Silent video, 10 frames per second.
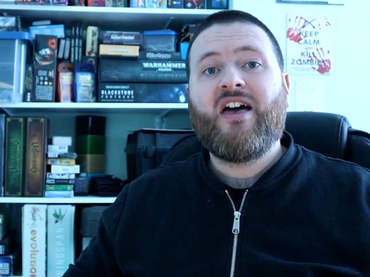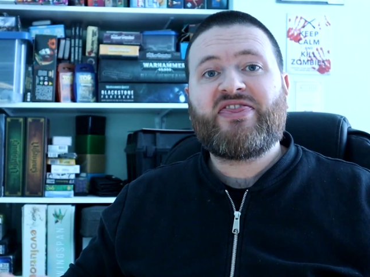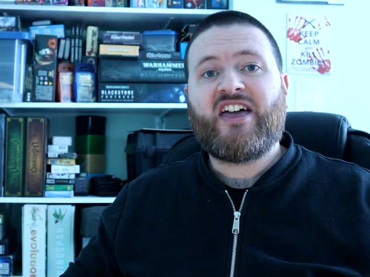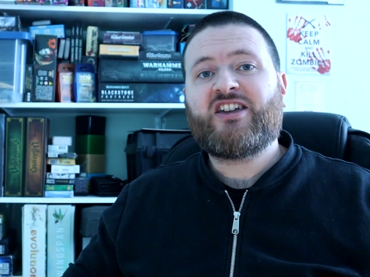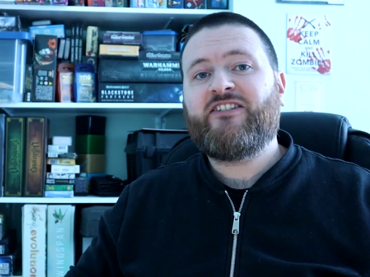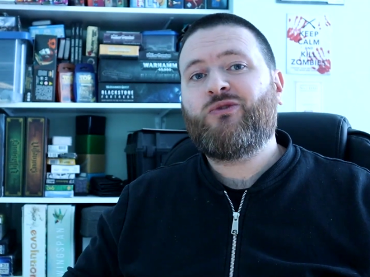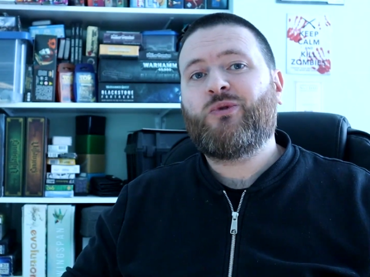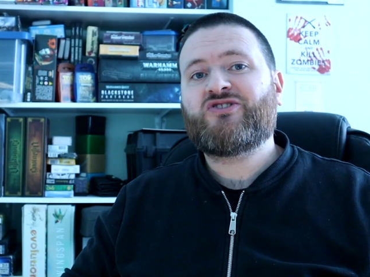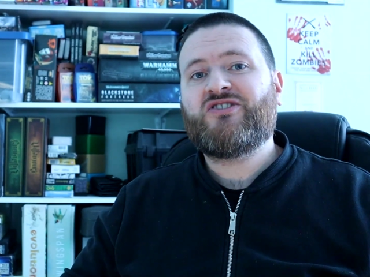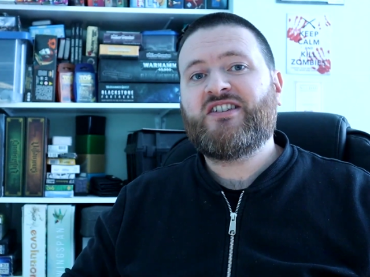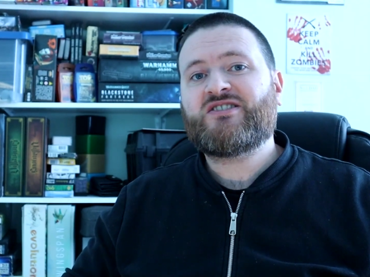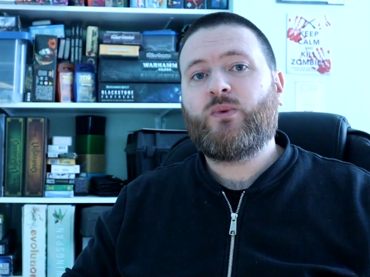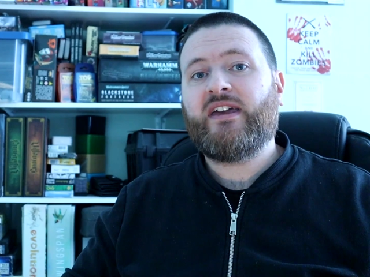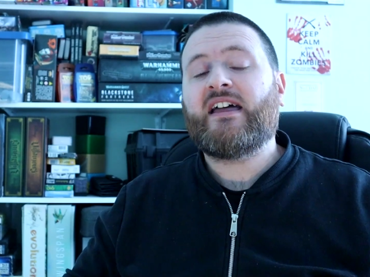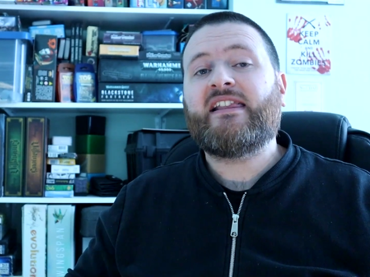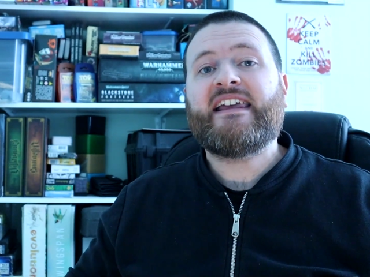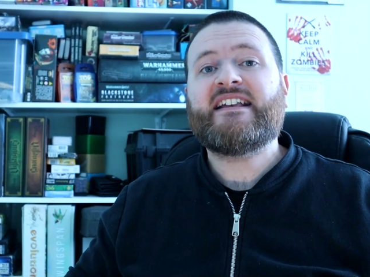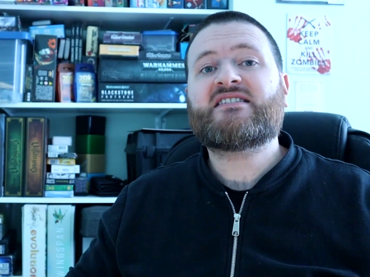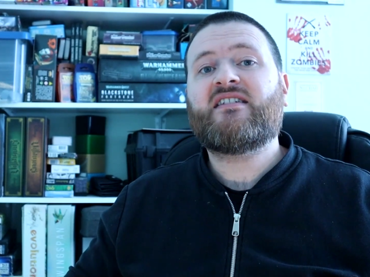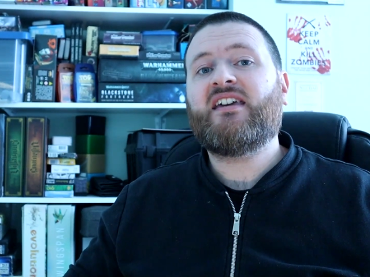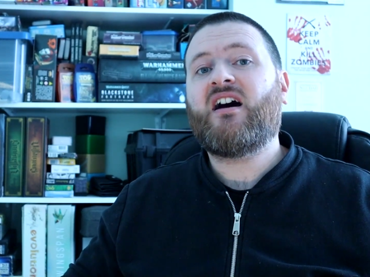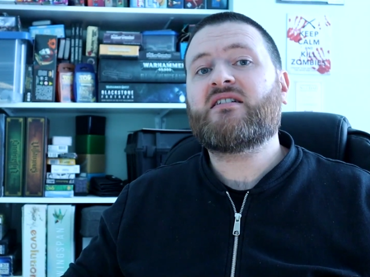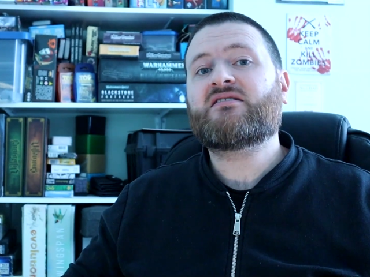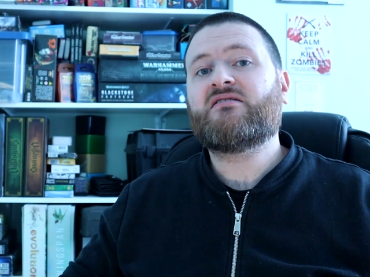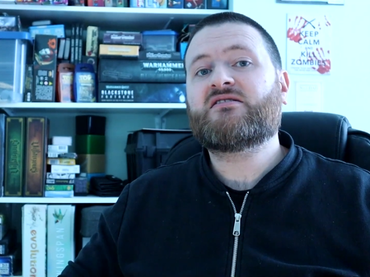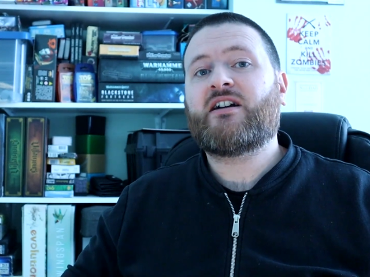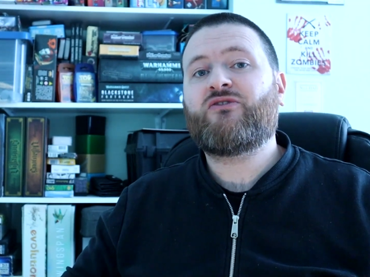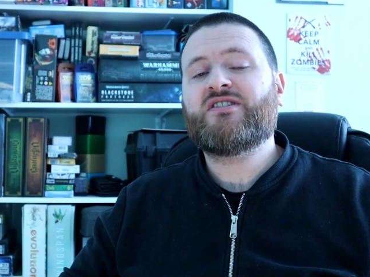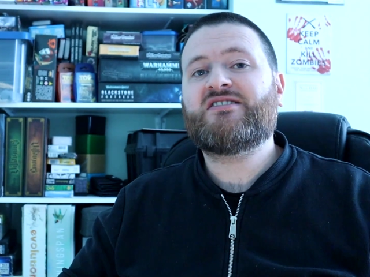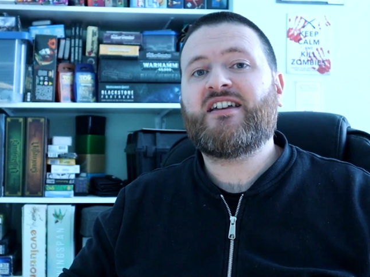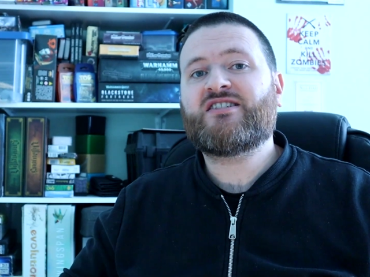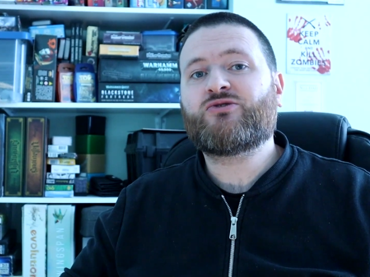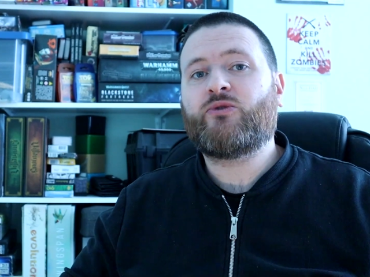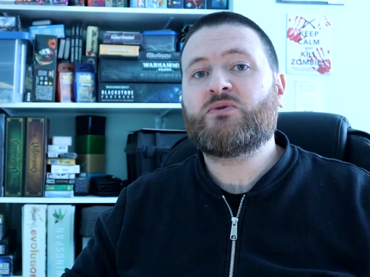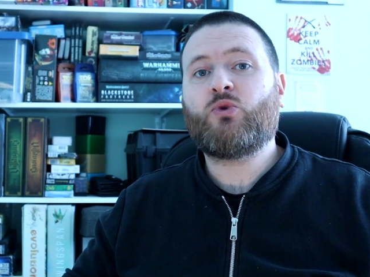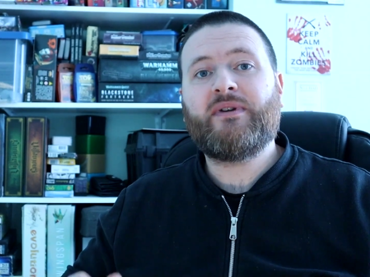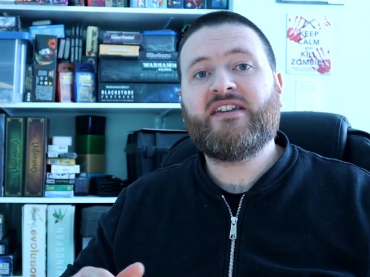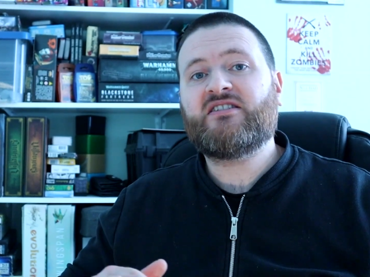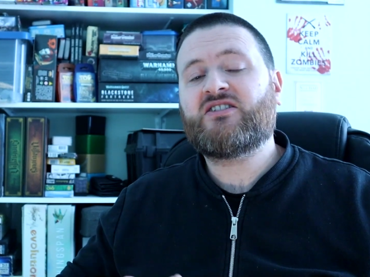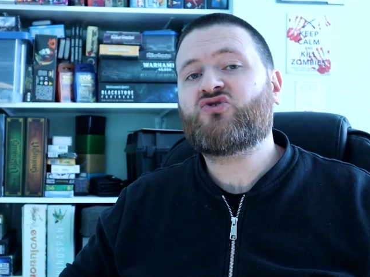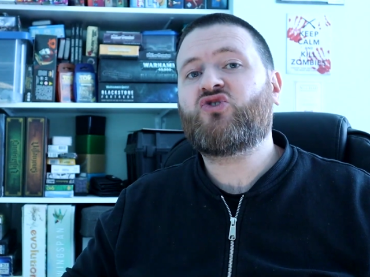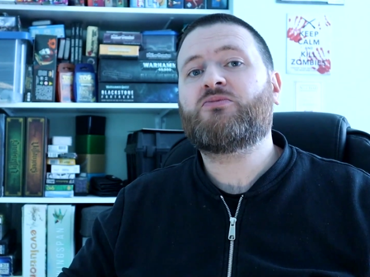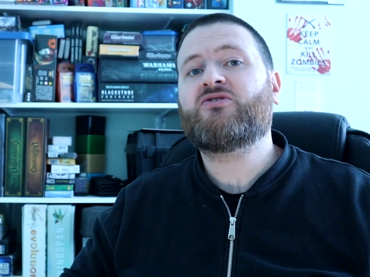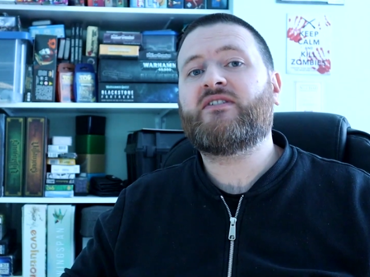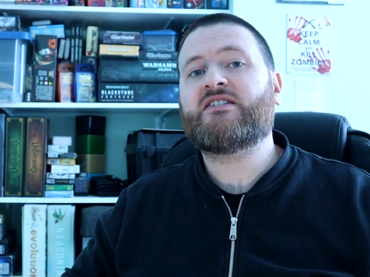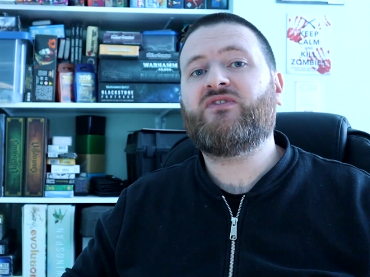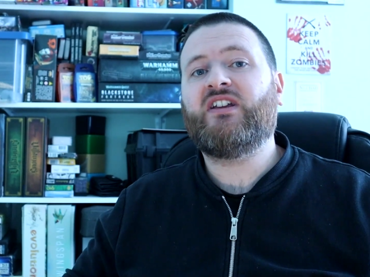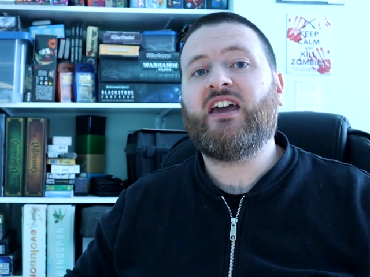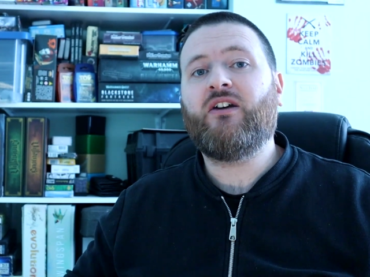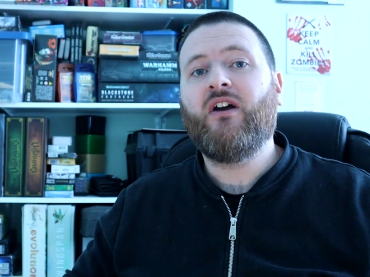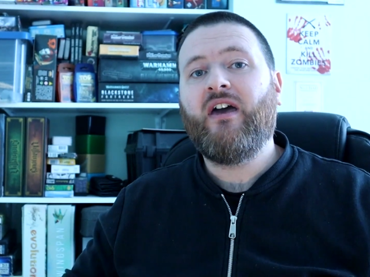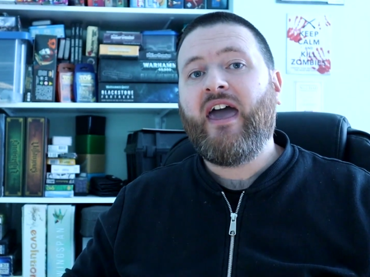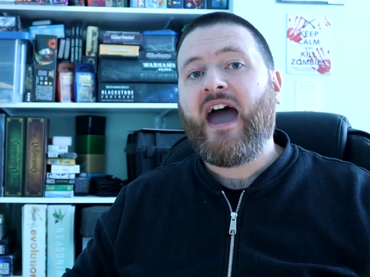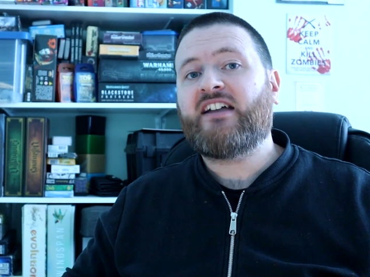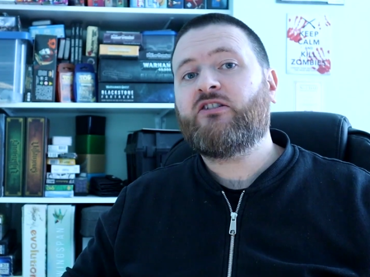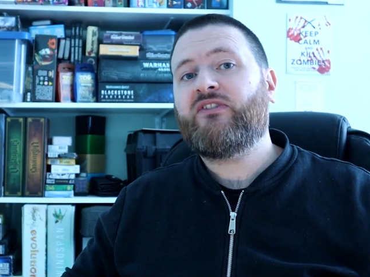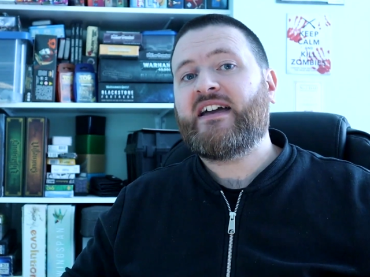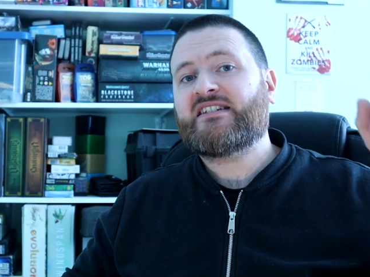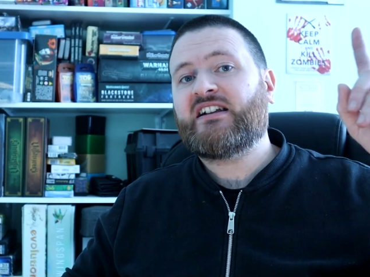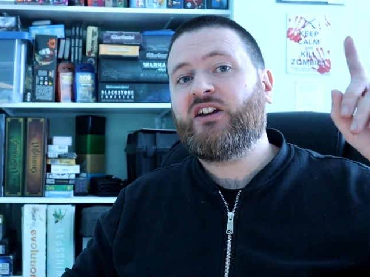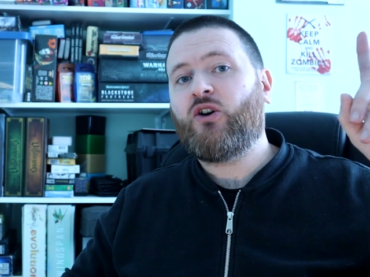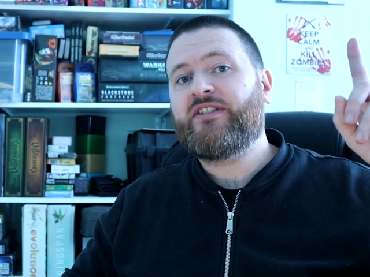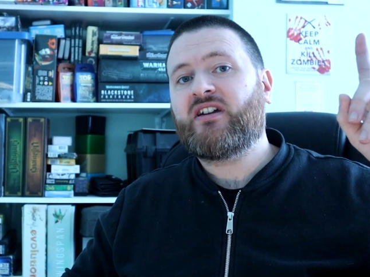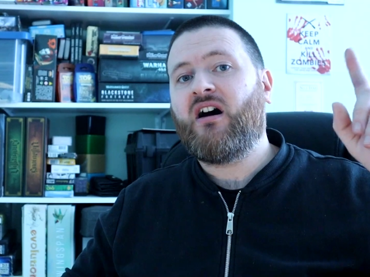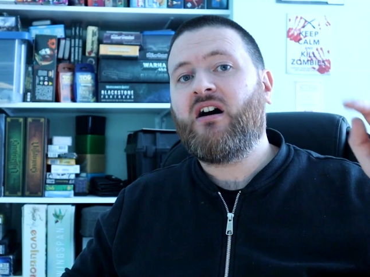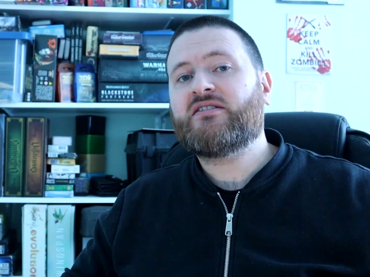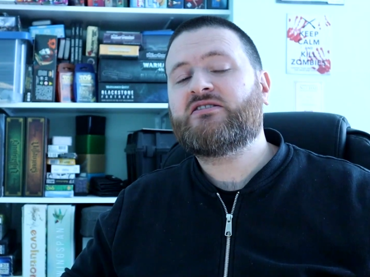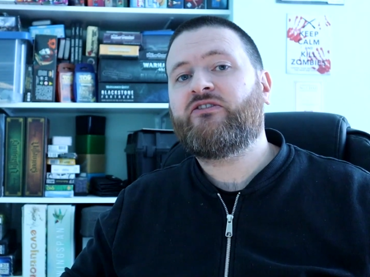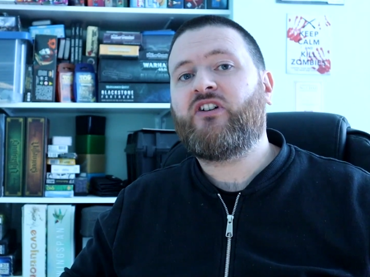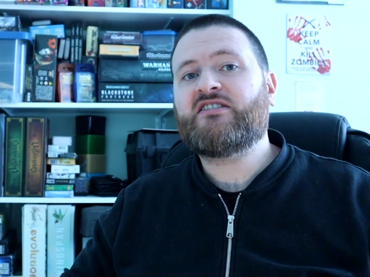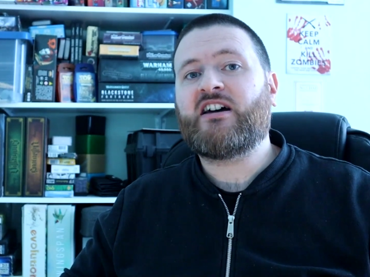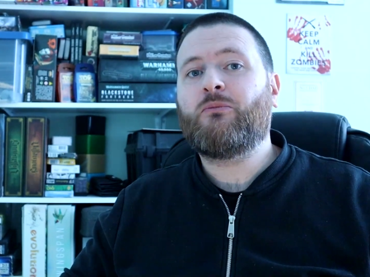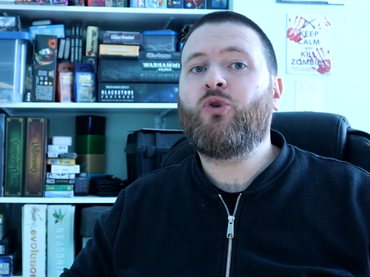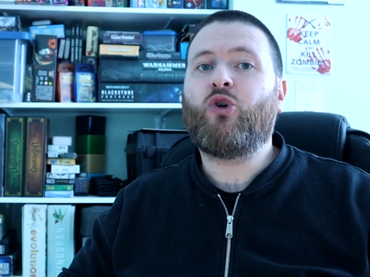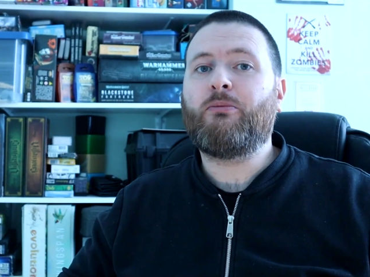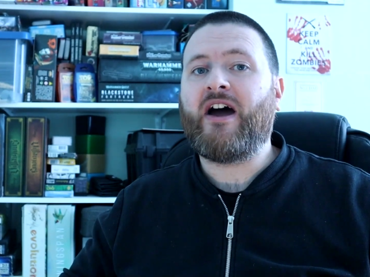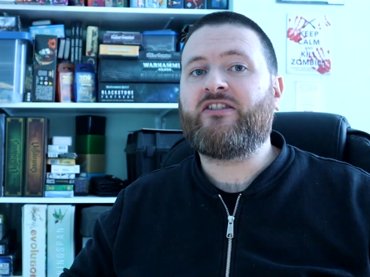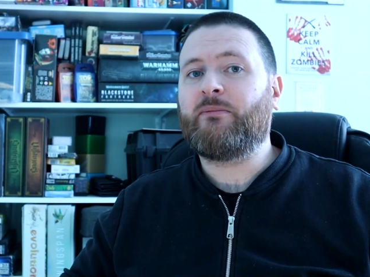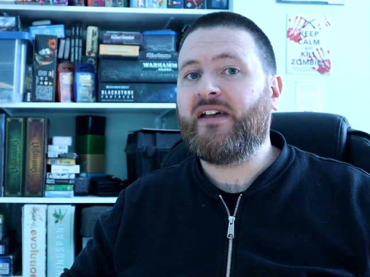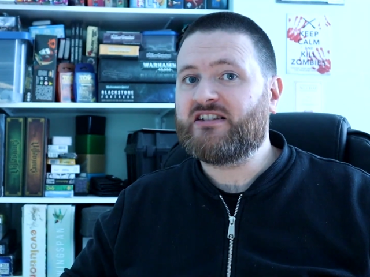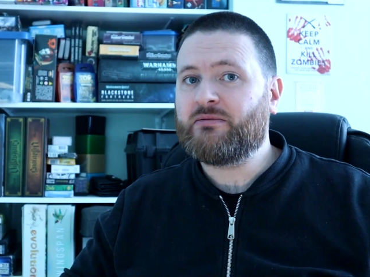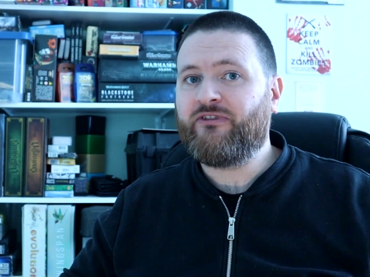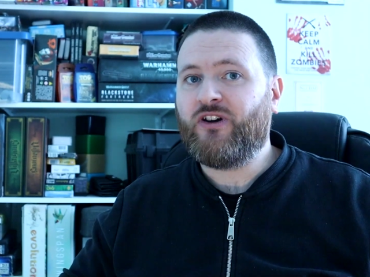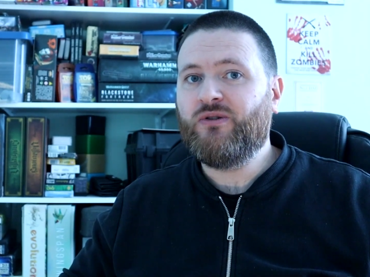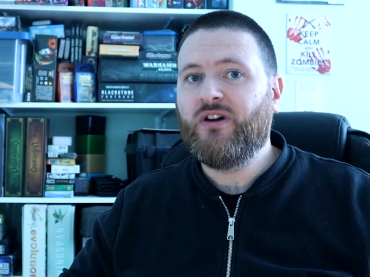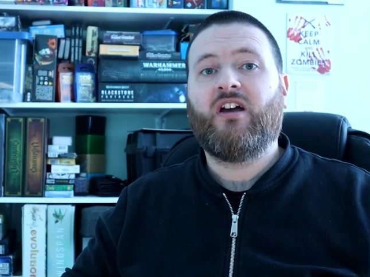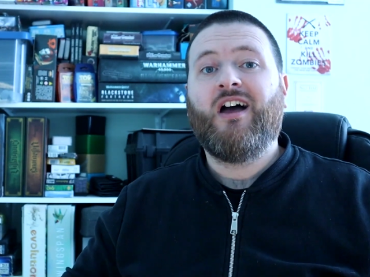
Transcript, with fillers: Thank you for watching this week. Links to the articles covering today's stories will be in the description of this video, and don't forget to click on the card to find out more about the Beelzebufo.